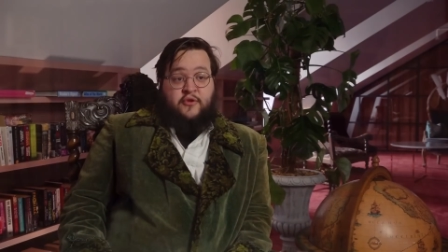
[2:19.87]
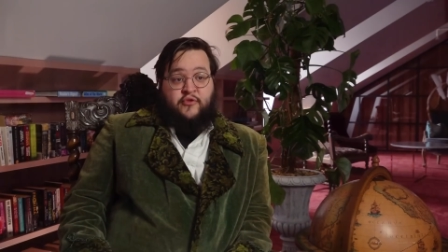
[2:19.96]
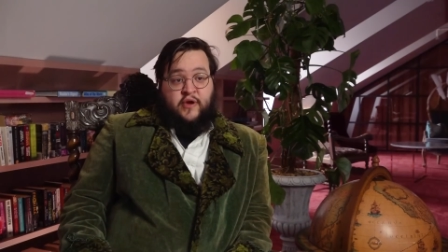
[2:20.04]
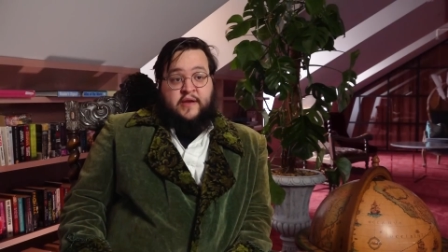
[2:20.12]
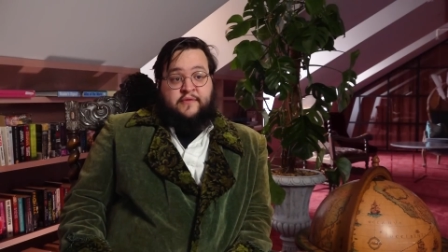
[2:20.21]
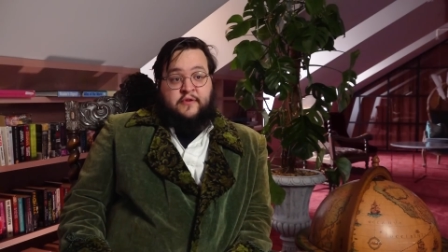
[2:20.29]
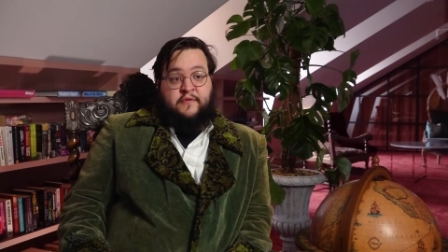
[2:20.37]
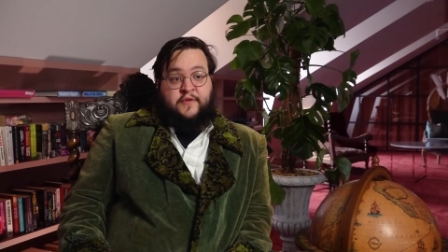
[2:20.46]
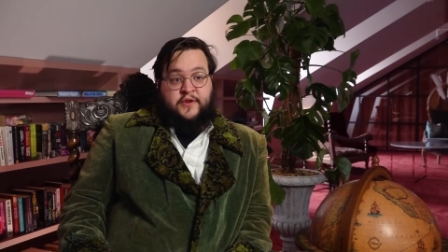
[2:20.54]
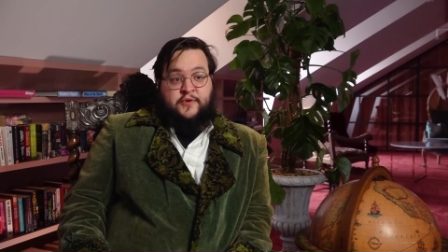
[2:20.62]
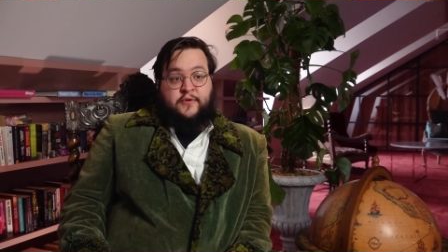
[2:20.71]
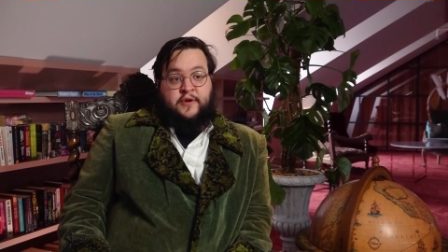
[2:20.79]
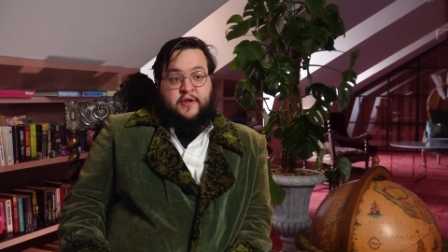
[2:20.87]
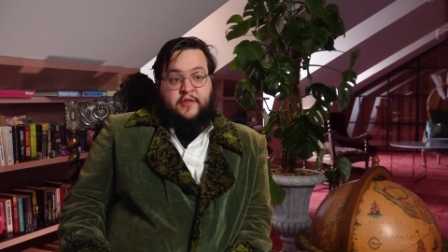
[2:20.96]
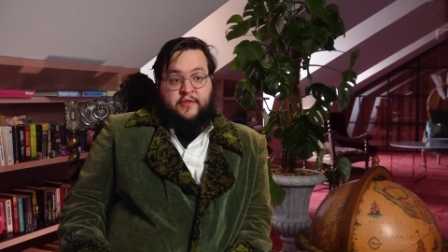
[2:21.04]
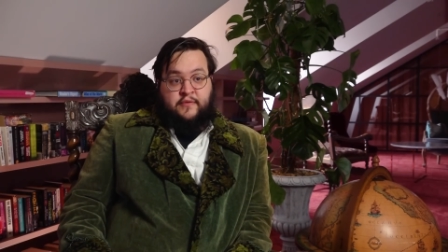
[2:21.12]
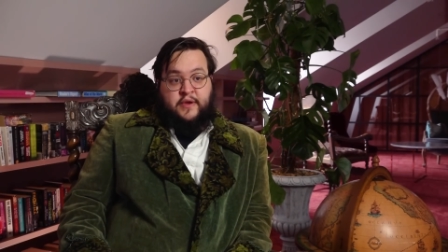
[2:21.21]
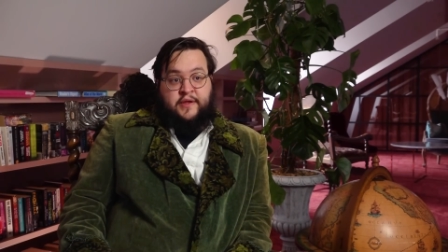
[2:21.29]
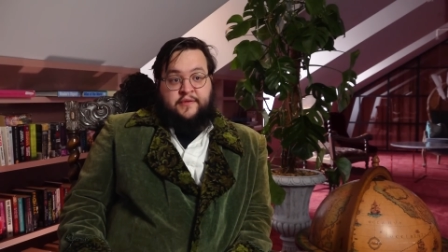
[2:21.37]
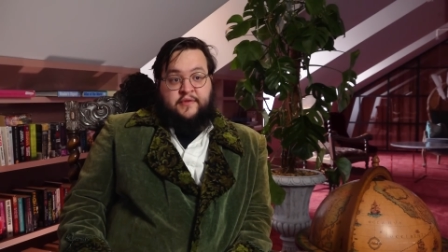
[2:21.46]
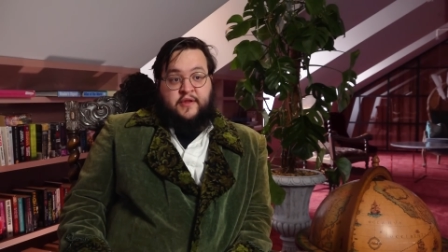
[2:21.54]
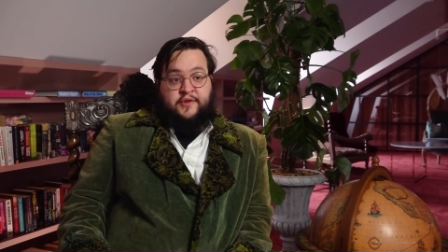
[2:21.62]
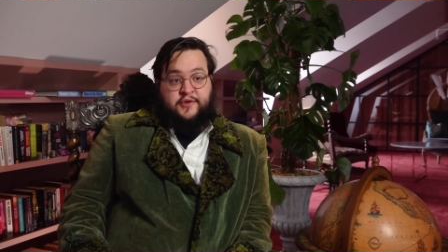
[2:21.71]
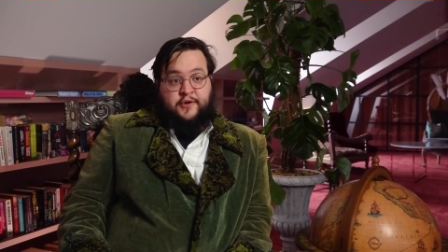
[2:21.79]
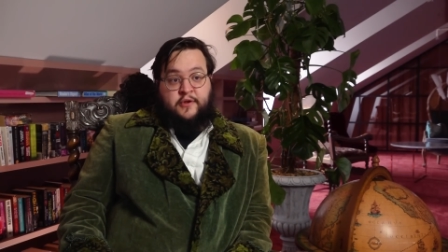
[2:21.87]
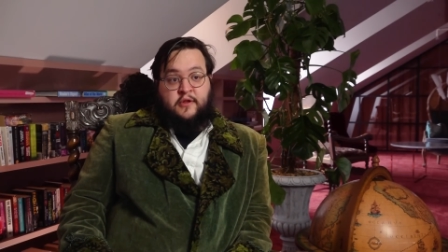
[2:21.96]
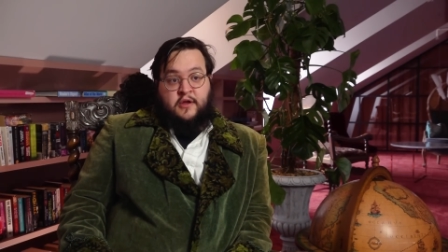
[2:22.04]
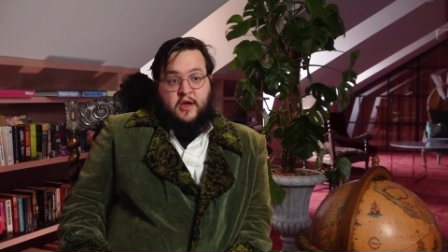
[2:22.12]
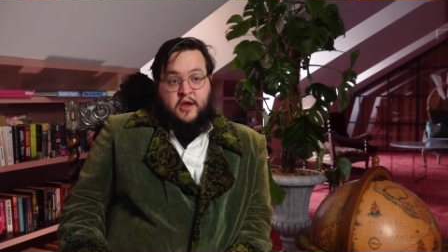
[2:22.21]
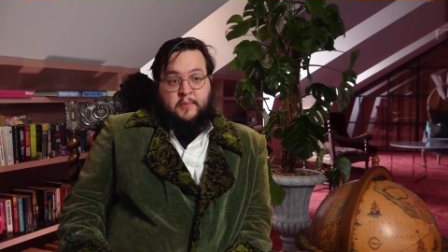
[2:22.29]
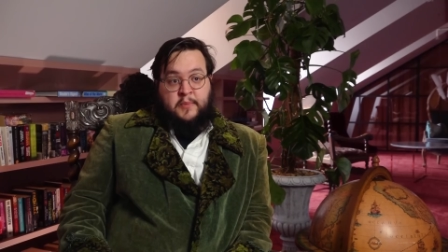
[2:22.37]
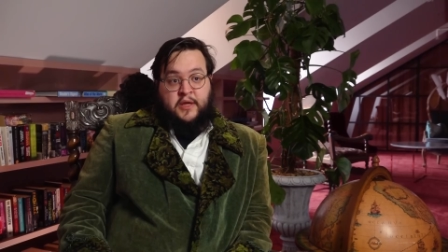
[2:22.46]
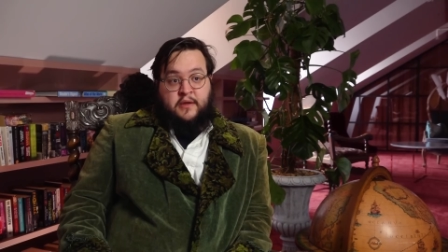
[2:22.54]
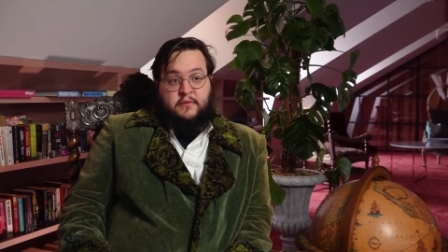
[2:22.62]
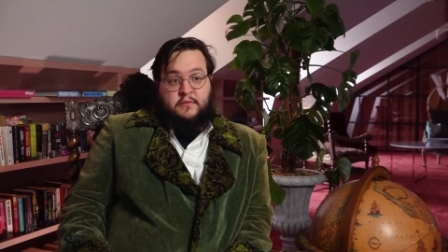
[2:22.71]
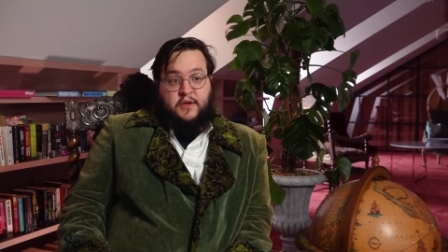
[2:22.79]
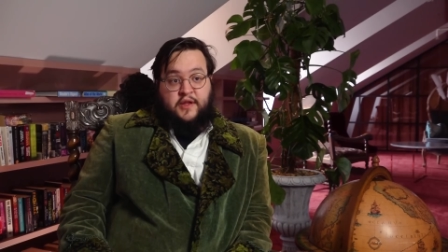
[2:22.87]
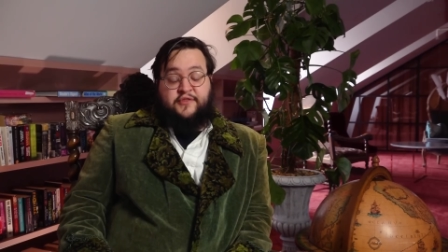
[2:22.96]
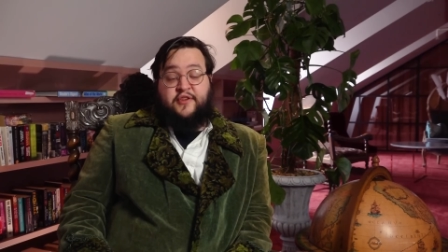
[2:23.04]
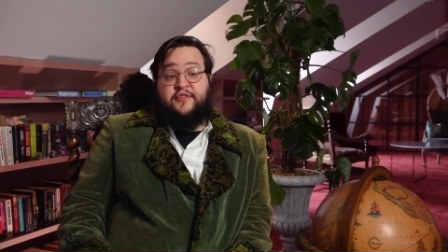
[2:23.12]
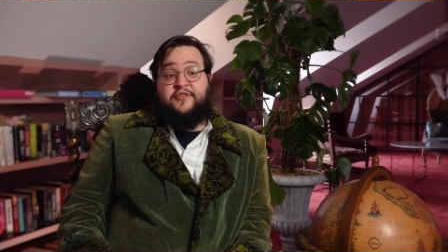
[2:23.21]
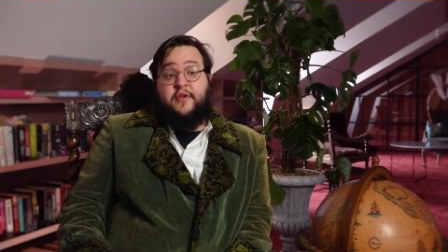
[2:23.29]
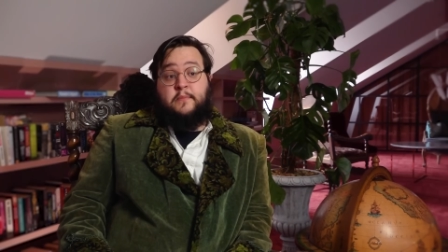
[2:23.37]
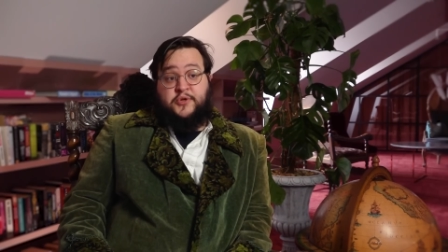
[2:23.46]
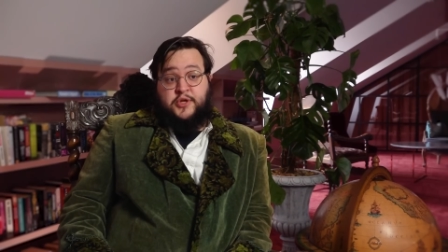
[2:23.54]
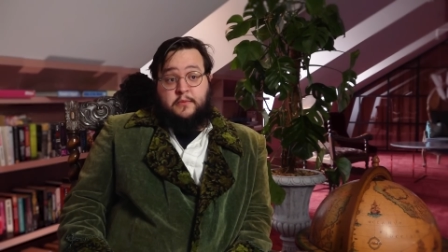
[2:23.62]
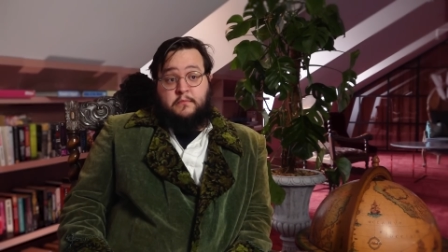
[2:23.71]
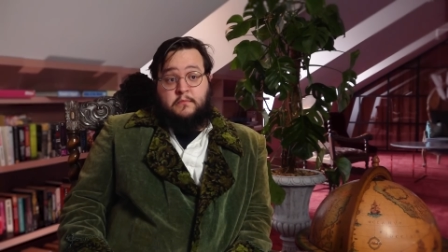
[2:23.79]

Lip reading: driver of Victoria 3's internal economy is consumption.